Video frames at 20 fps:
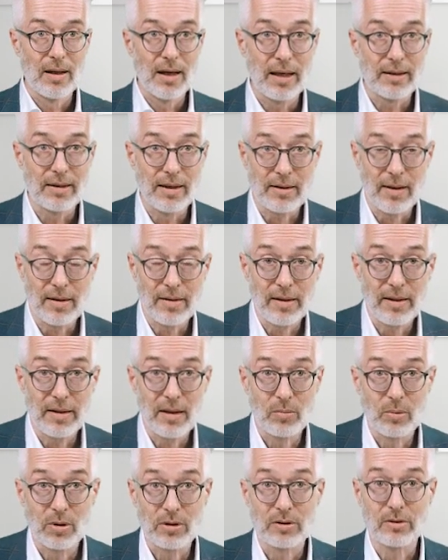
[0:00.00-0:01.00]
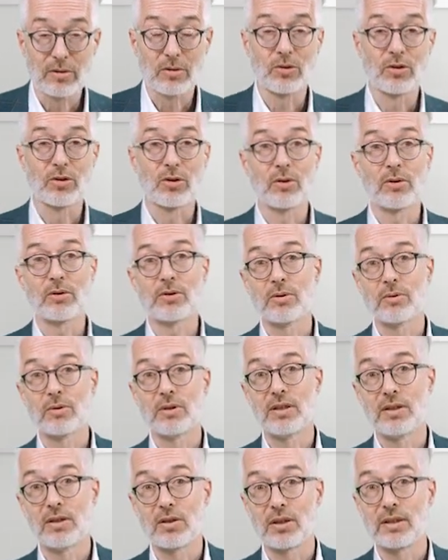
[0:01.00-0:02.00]
Another thing I wanted to show you
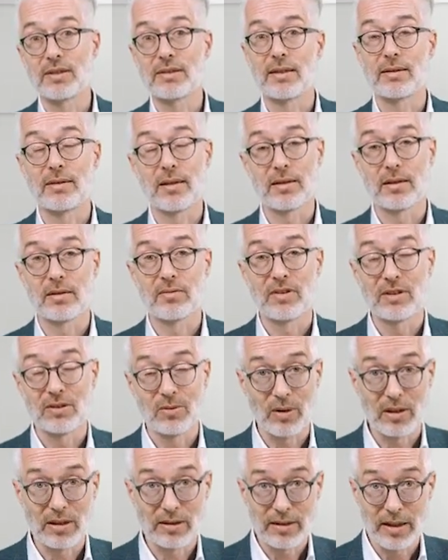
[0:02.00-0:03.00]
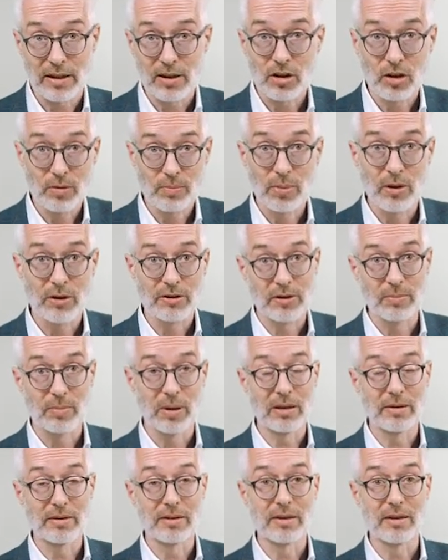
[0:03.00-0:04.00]
here is another visualization
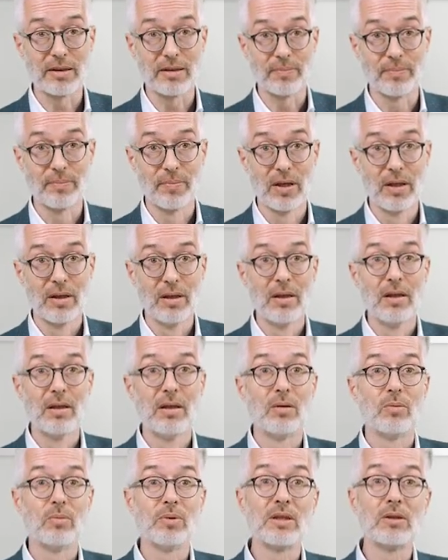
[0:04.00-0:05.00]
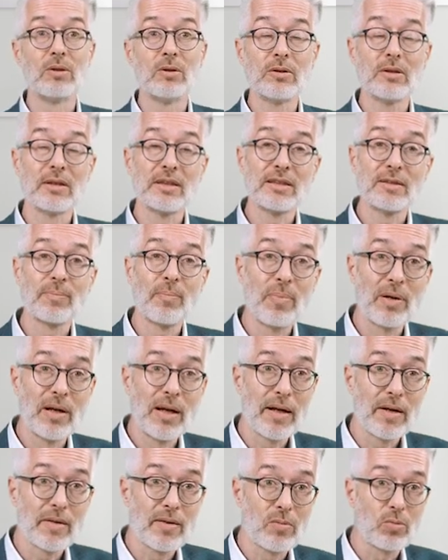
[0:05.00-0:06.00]
possibility. We could
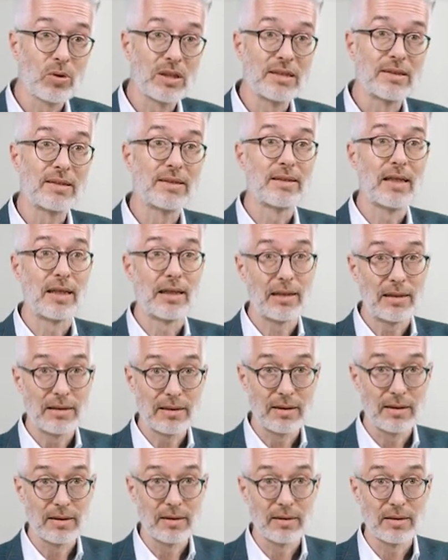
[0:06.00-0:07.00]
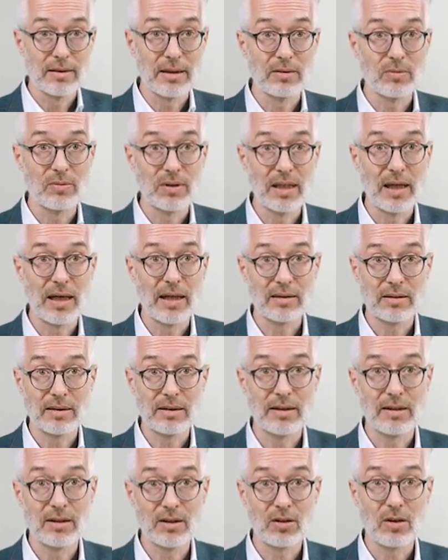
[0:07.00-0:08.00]
display the result that we had
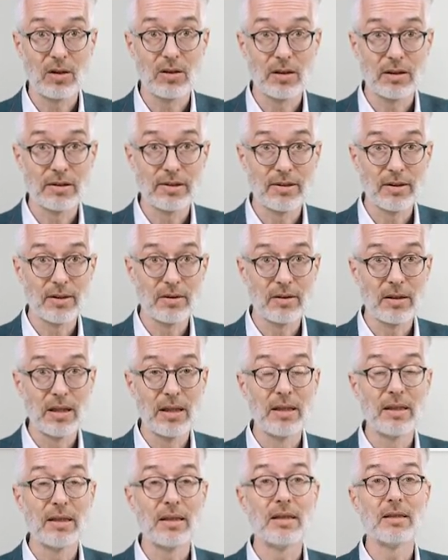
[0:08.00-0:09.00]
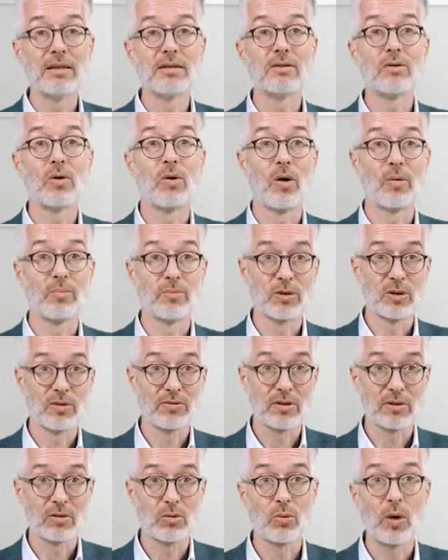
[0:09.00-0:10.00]
here also in terms
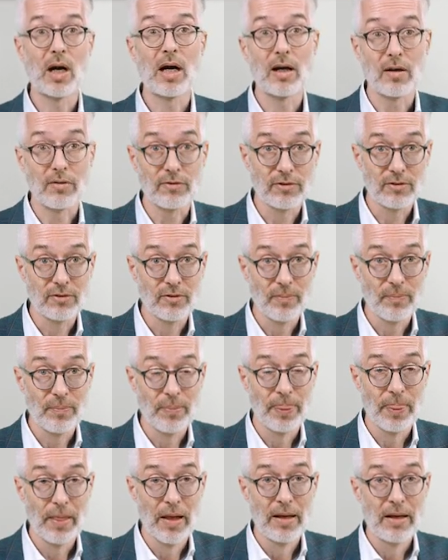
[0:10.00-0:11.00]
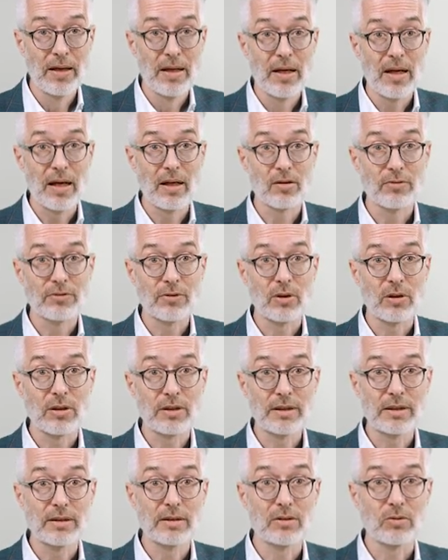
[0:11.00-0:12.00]
of a graph. And of
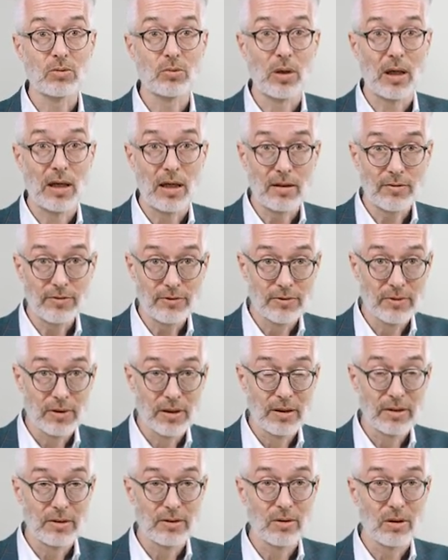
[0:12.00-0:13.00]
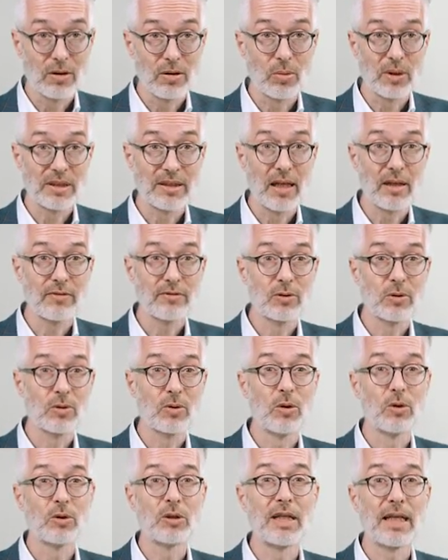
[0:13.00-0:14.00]
course, in a graph, you always have to
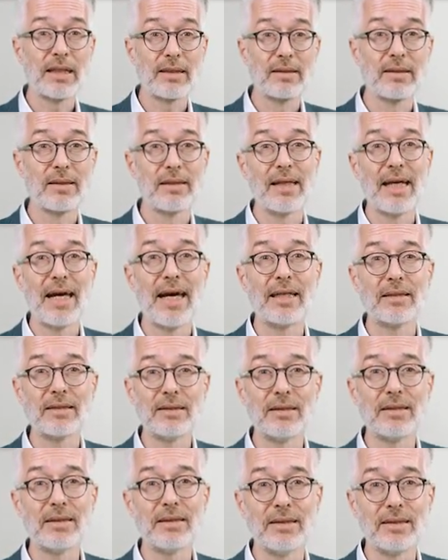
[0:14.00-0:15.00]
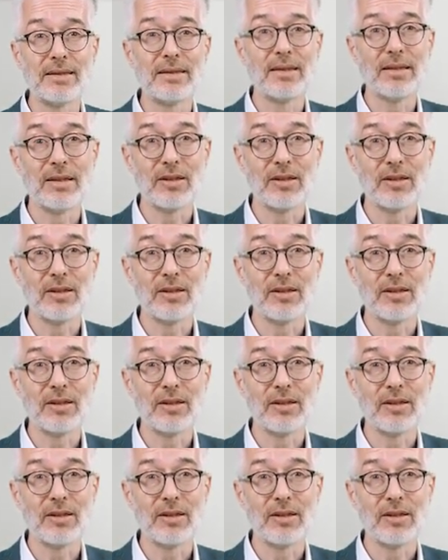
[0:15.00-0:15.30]
connect entities